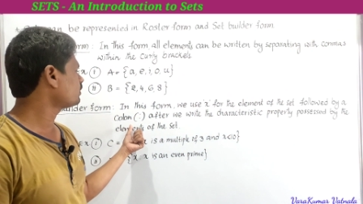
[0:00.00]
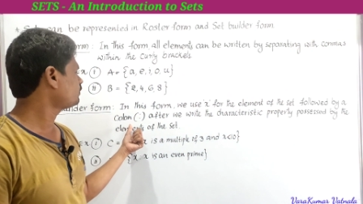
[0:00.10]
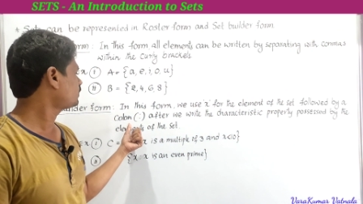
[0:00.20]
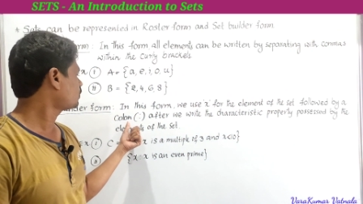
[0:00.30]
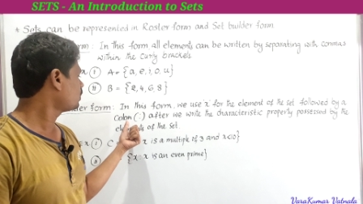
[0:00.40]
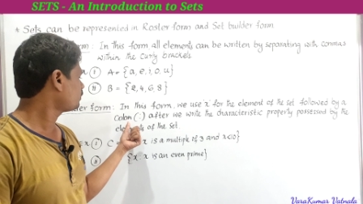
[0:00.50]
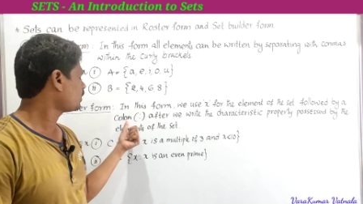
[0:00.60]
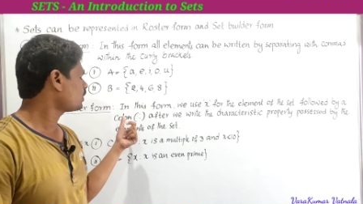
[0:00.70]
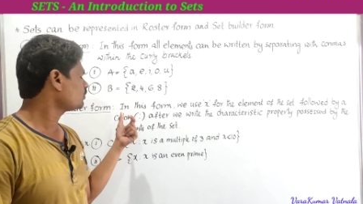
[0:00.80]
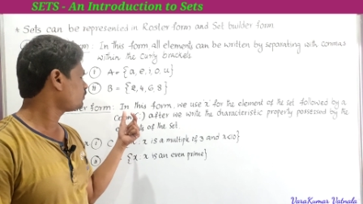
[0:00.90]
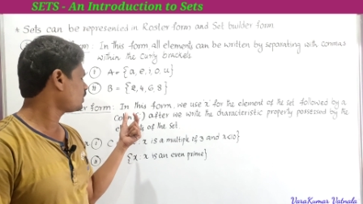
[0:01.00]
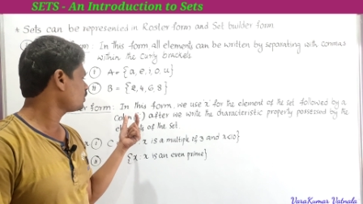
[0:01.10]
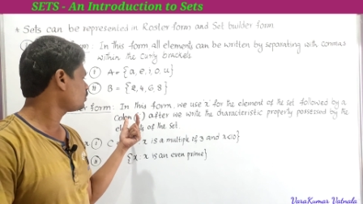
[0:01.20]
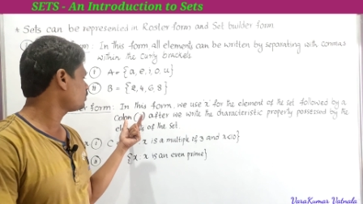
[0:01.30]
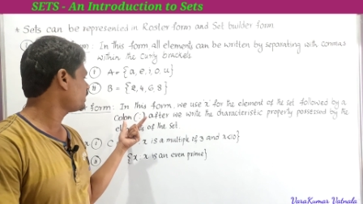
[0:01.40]
of
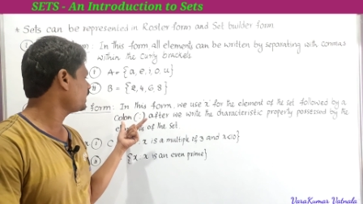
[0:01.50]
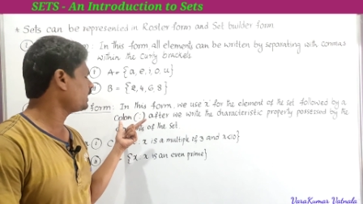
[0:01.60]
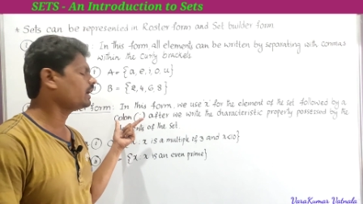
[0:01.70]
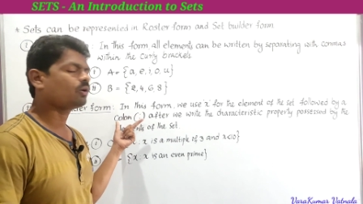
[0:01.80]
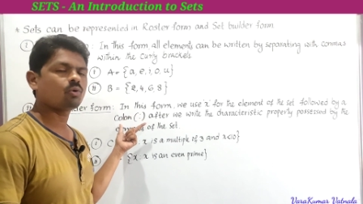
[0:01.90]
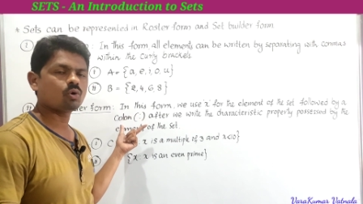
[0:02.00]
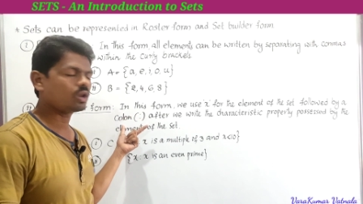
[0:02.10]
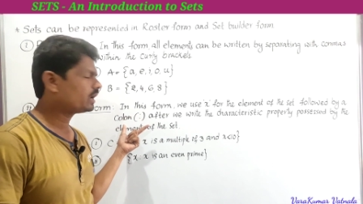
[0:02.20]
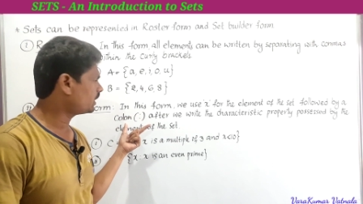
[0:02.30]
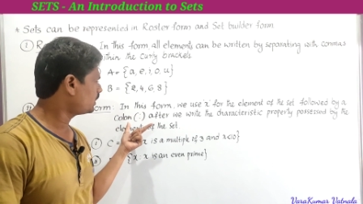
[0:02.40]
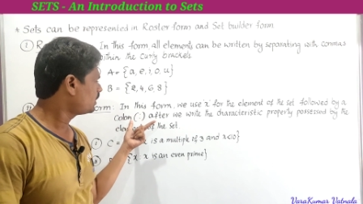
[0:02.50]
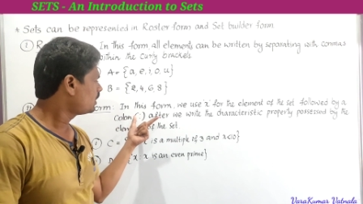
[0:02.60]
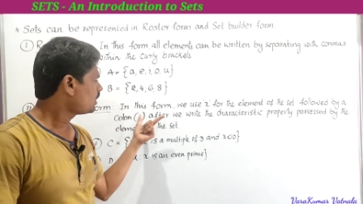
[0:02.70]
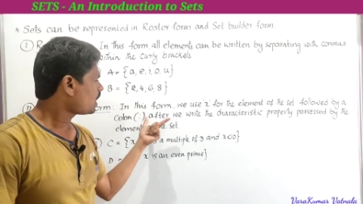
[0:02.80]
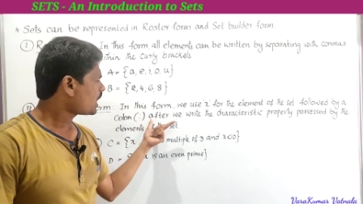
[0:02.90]
followed by a colon.
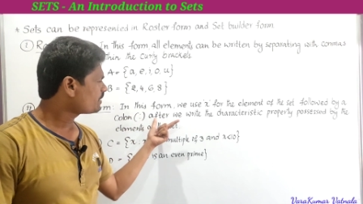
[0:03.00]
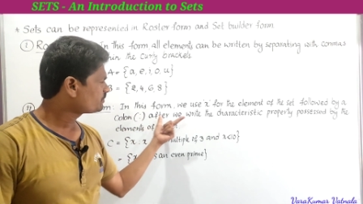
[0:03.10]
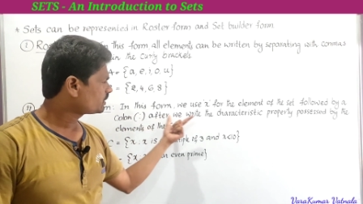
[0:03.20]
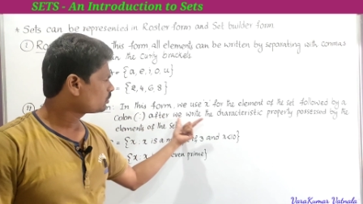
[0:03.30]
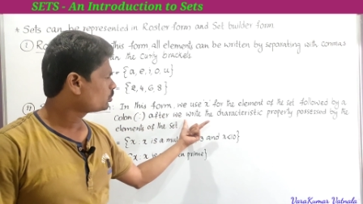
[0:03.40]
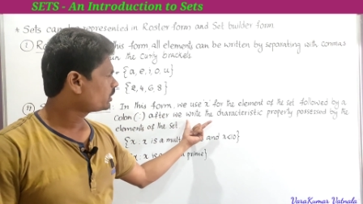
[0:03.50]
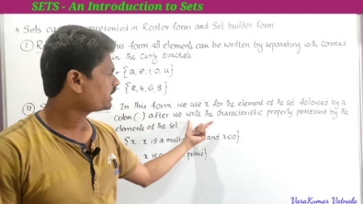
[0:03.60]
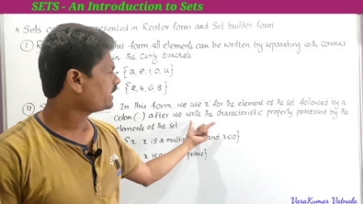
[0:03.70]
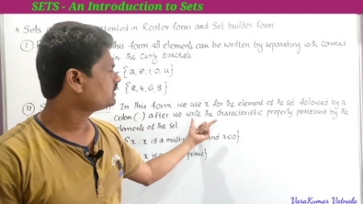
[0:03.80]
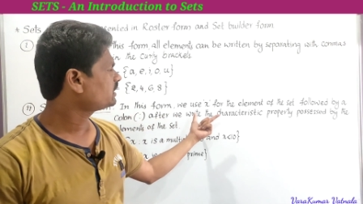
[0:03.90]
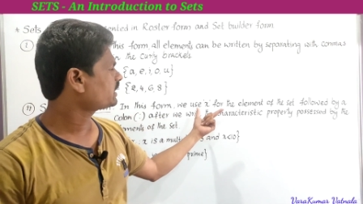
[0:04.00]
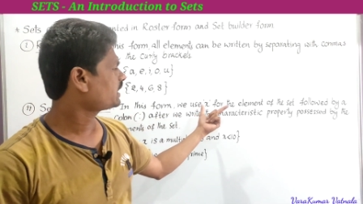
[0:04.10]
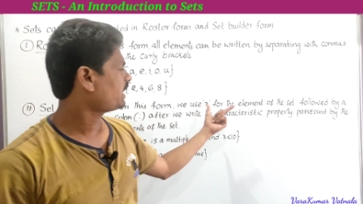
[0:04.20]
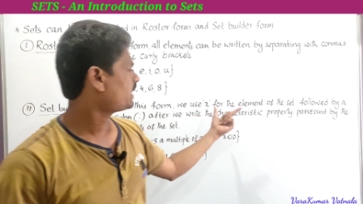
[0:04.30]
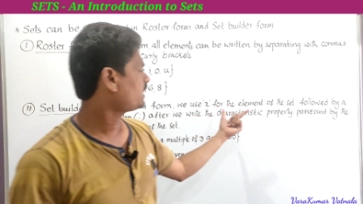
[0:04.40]
After we write the
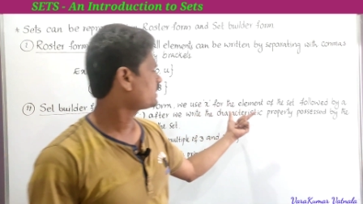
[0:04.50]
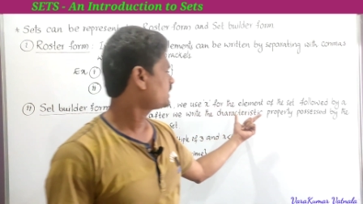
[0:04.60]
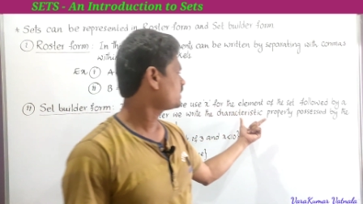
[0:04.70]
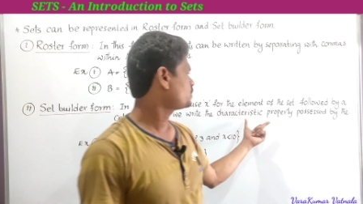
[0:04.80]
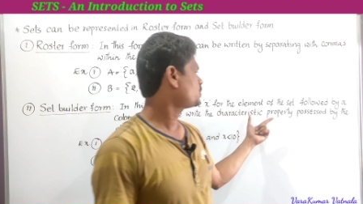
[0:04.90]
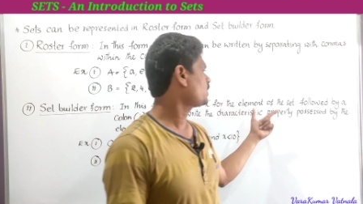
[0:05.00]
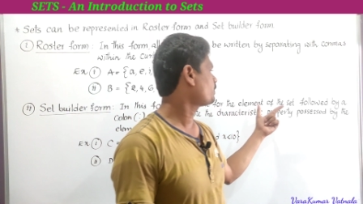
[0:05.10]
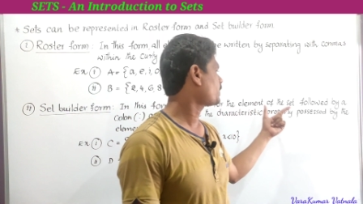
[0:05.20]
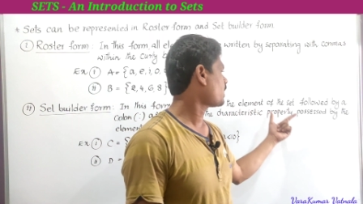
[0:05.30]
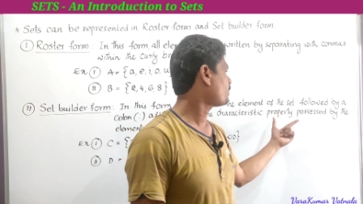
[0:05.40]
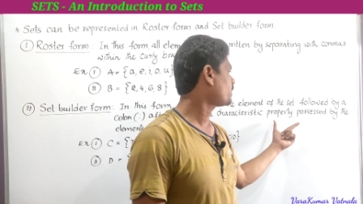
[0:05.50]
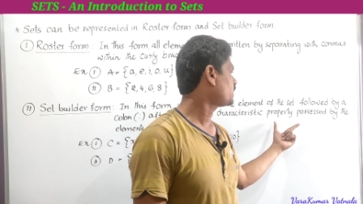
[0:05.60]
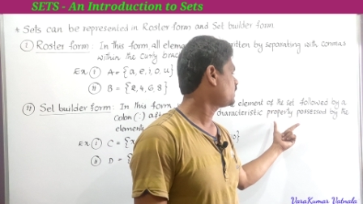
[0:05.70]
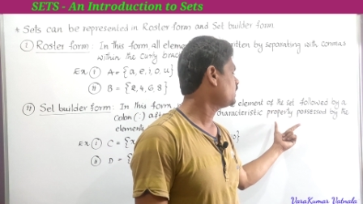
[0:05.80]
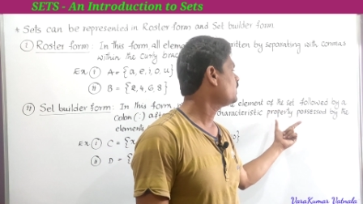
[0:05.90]
characteristic
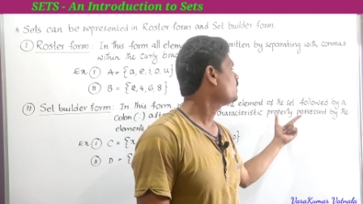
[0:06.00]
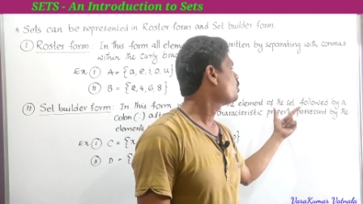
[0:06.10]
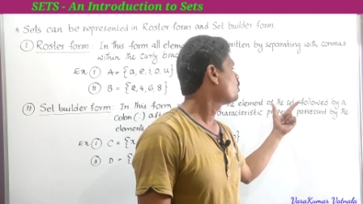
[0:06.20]
property